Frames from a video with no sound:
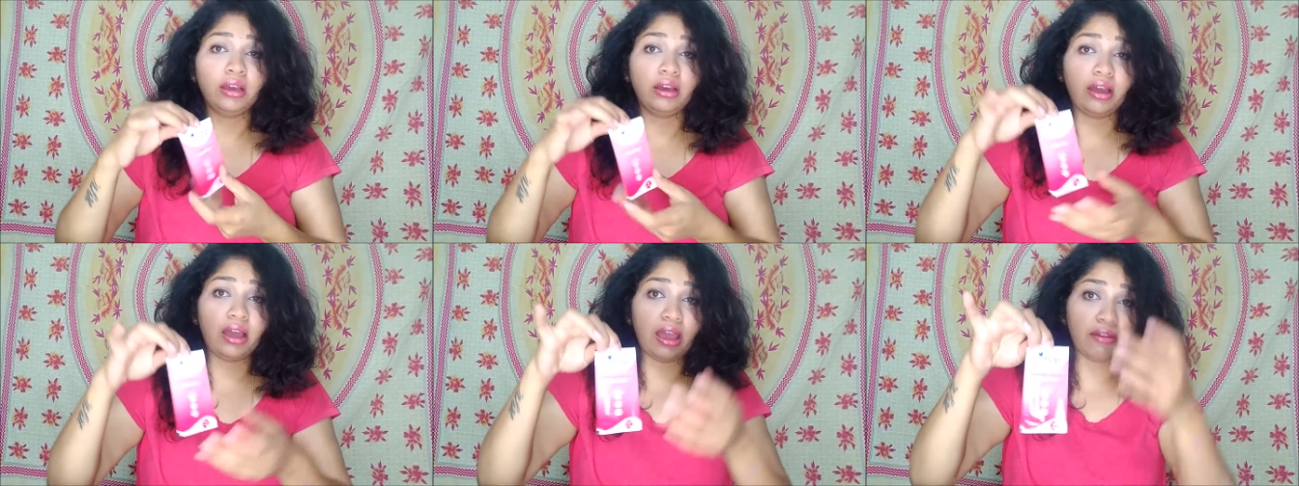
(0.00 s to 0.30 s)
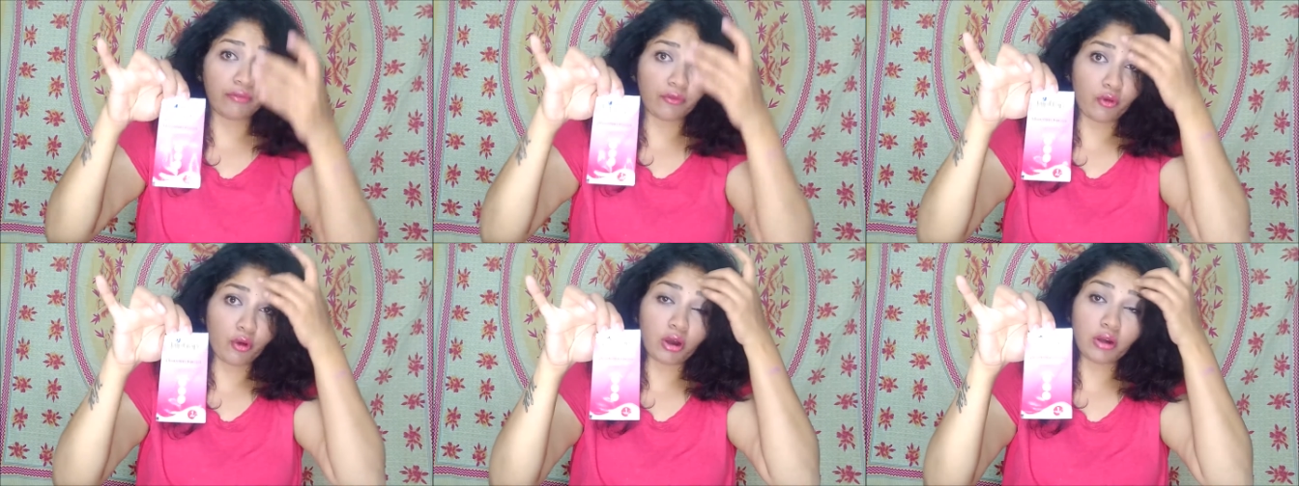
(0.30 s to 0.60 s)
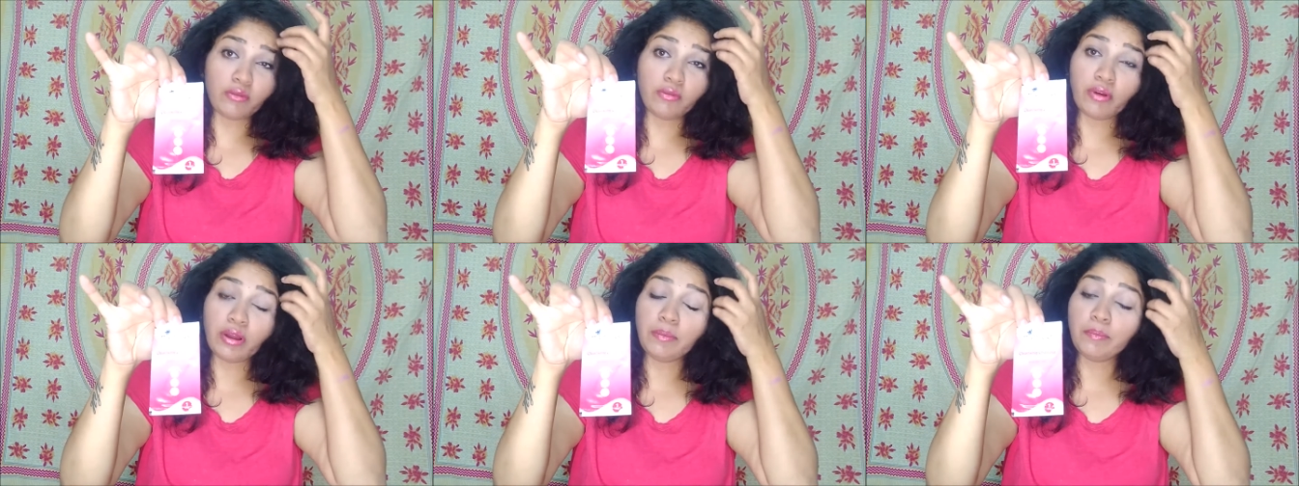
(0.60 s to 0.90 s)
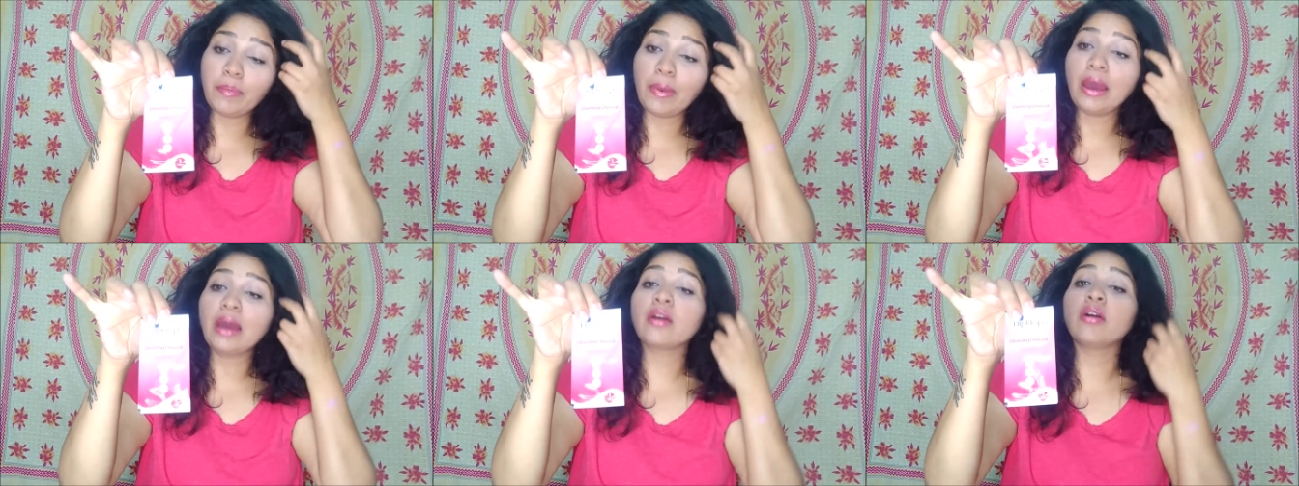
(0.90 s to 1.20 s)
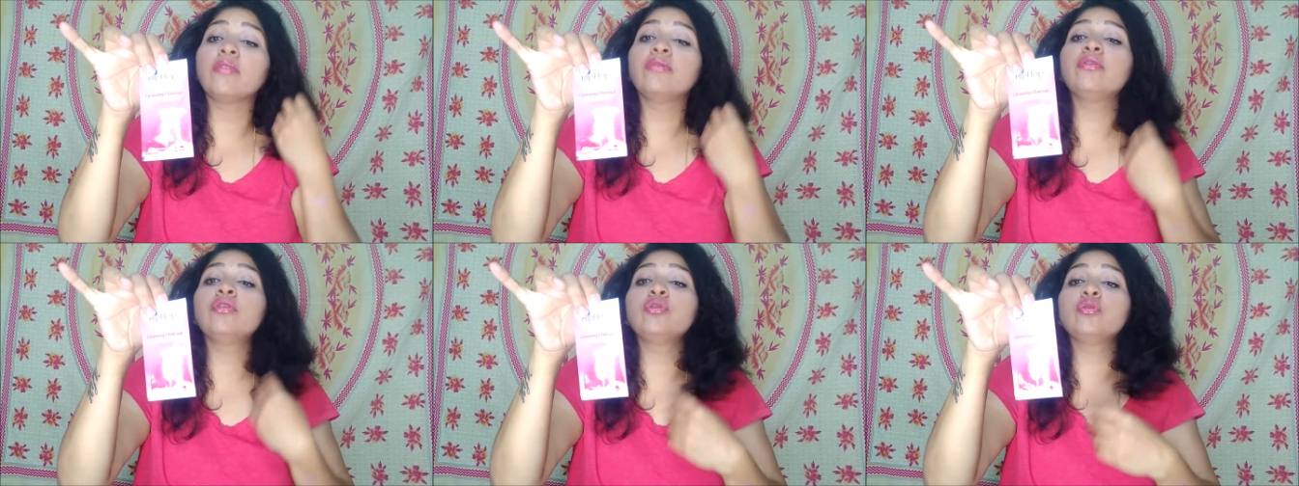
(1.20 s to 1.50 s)
I have got 1
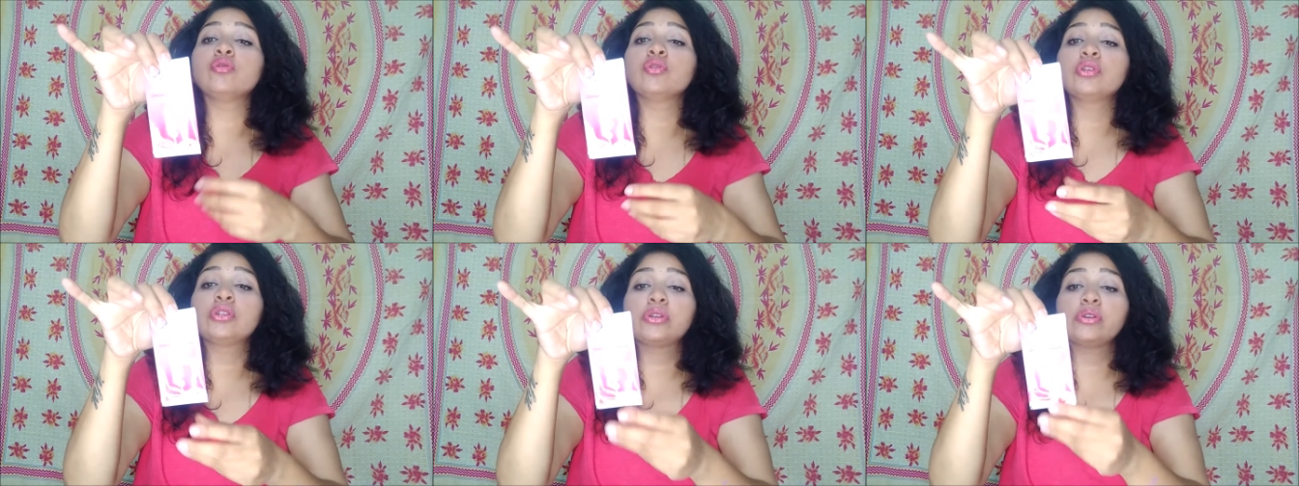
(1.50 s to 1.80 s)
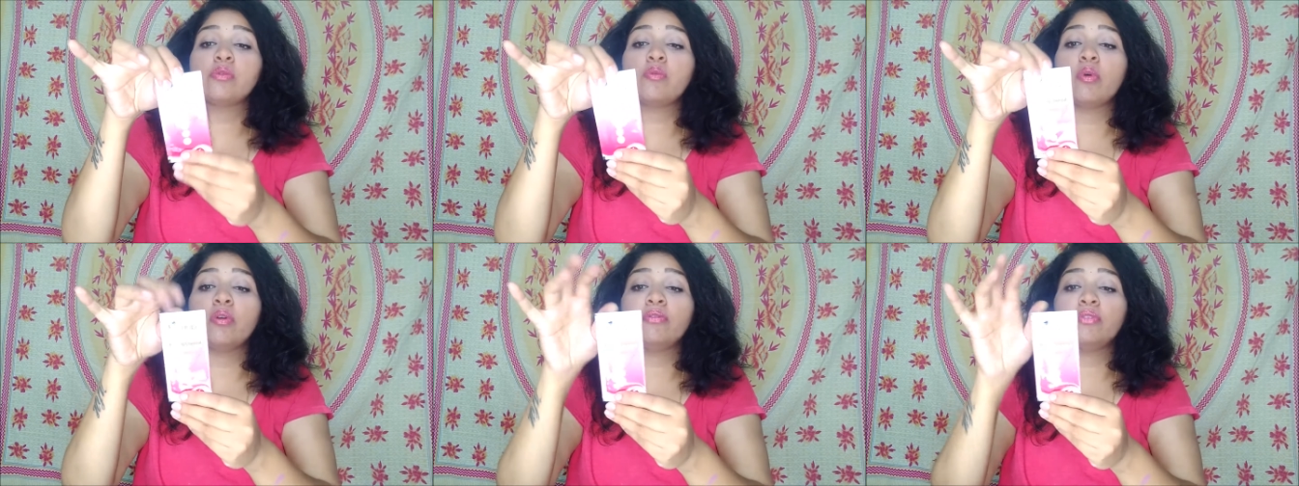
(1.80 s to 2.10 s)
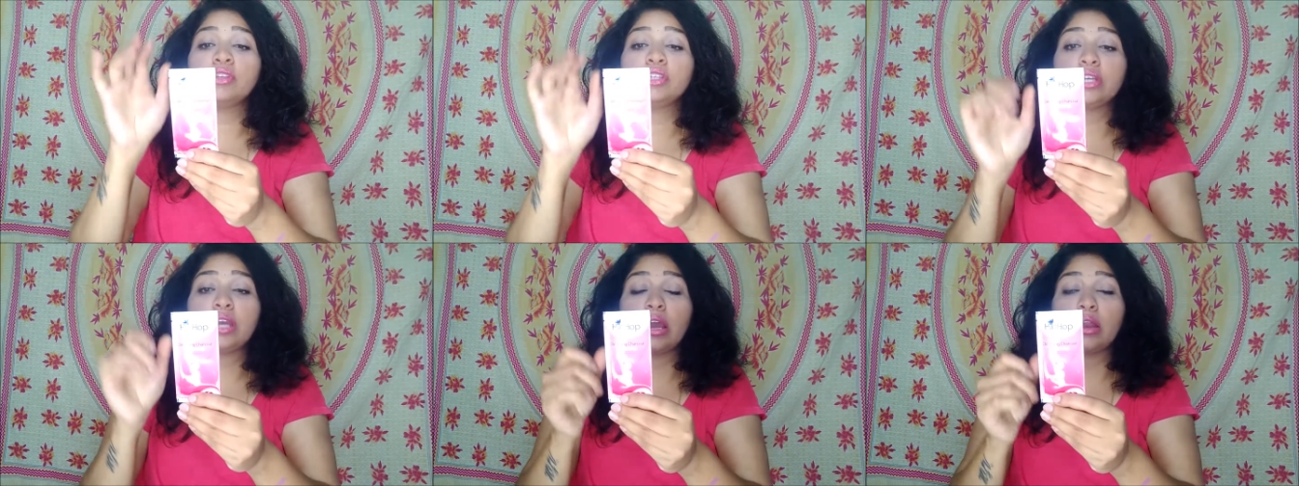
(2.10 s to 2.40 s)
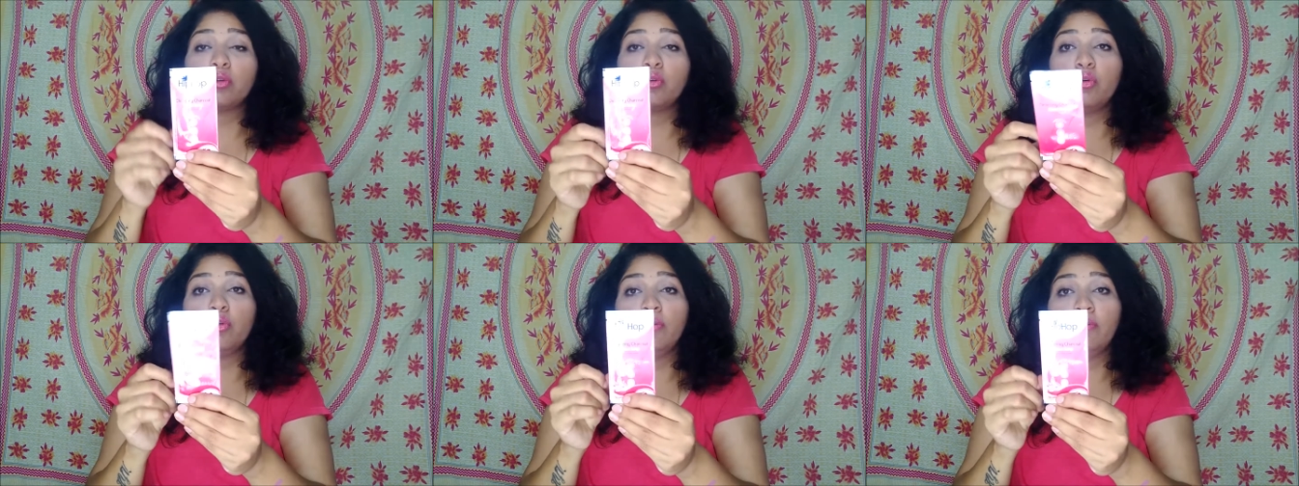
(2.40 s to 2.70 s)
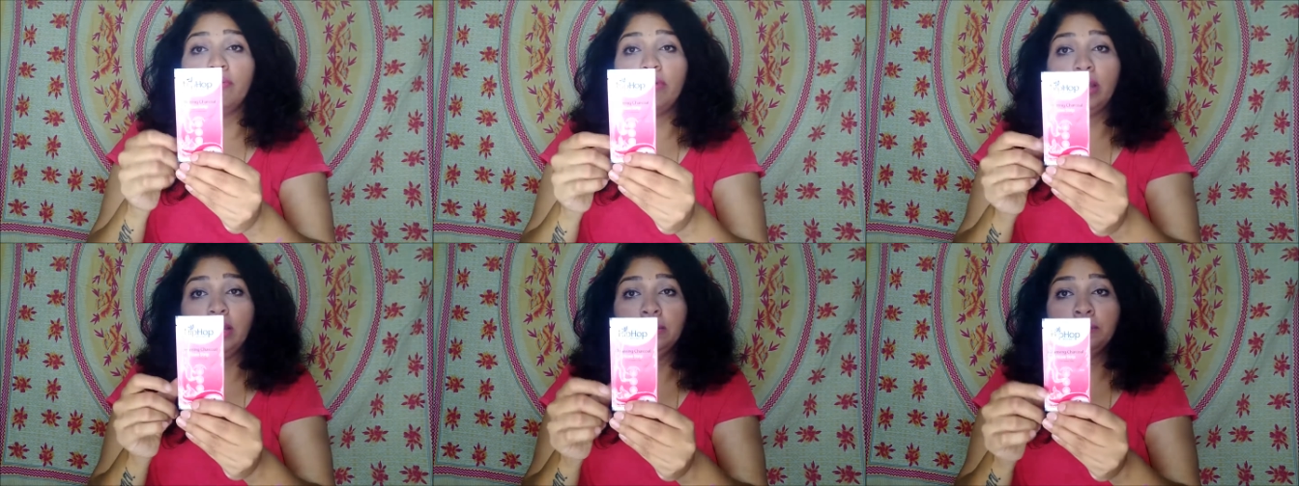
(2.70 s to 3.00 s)
pack of the nose strip of a charcoal
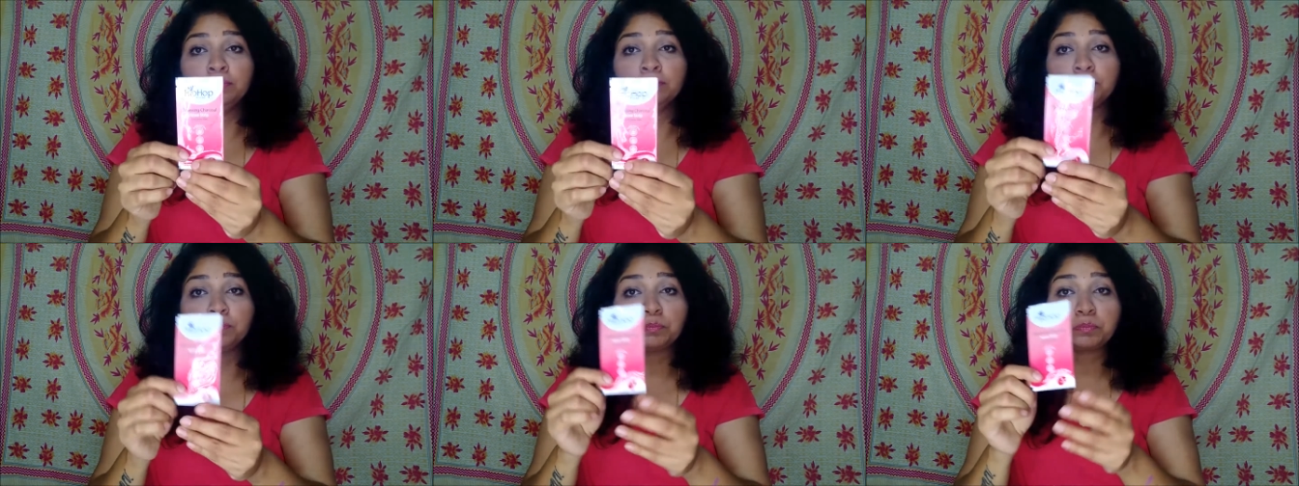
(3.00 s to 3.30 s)
one.